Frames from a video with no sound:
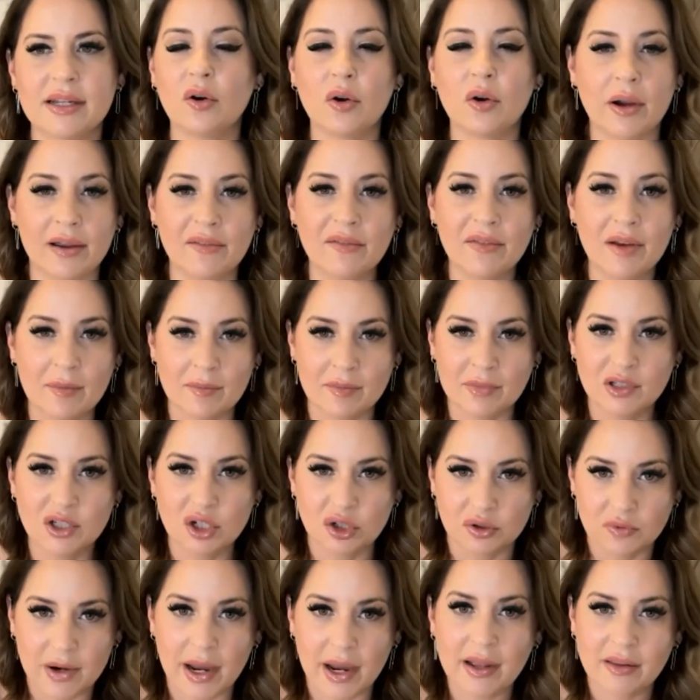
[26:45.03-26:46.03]
Or if I'm
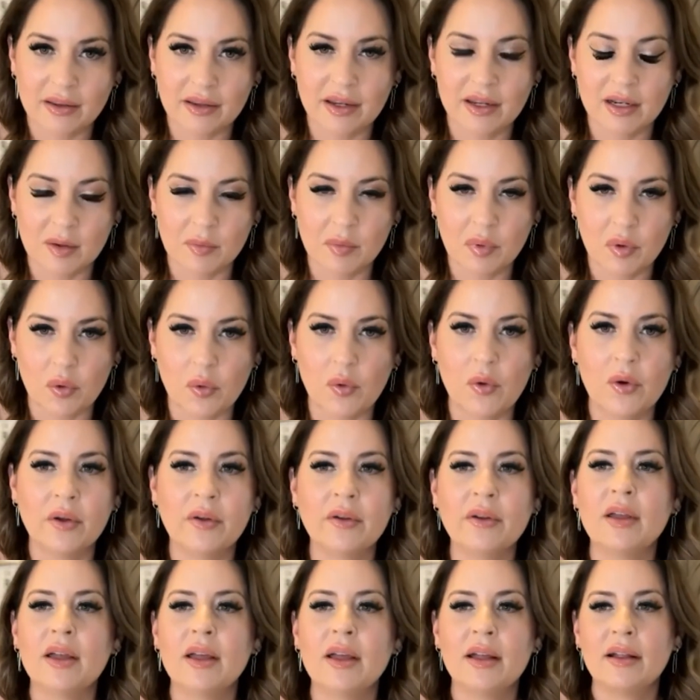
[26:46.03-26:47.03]
directly in a
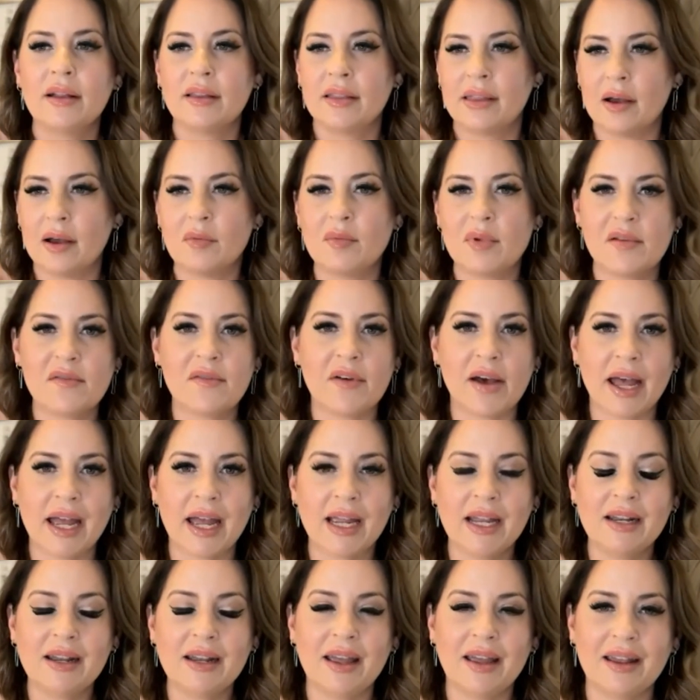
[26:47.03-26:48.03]
pool, that would be fine.